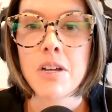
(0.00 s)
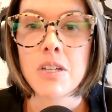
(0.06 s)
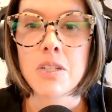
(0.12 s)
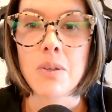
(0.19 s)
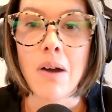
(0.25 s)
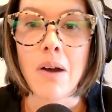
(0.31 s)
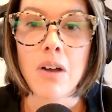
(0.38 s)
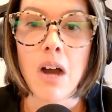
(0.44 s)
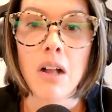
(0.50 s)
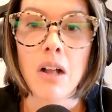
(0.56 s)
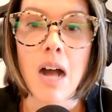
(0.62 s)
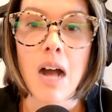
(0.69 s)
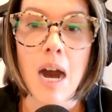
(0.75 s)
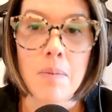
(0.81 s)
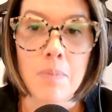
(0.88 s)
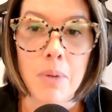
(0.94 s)
So
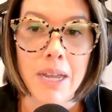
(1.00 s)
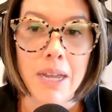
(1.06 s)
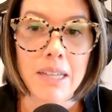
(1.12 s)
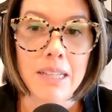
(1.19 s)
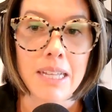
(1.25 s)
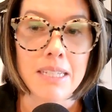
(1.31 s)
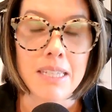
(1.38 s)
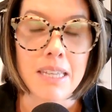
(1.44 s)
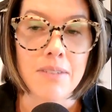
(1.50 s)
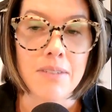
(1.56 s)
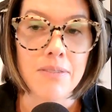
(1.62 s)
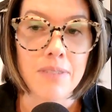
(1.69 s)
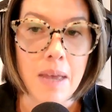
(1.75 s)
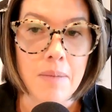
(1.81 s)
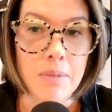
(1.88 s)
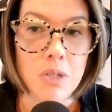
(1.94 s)
alcohol upregulates the
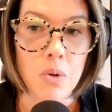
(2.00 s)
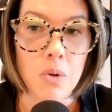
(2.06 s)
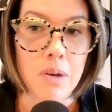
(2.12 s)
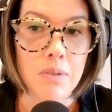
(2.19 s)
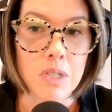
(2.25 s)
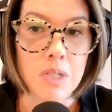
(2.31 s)
inflammatory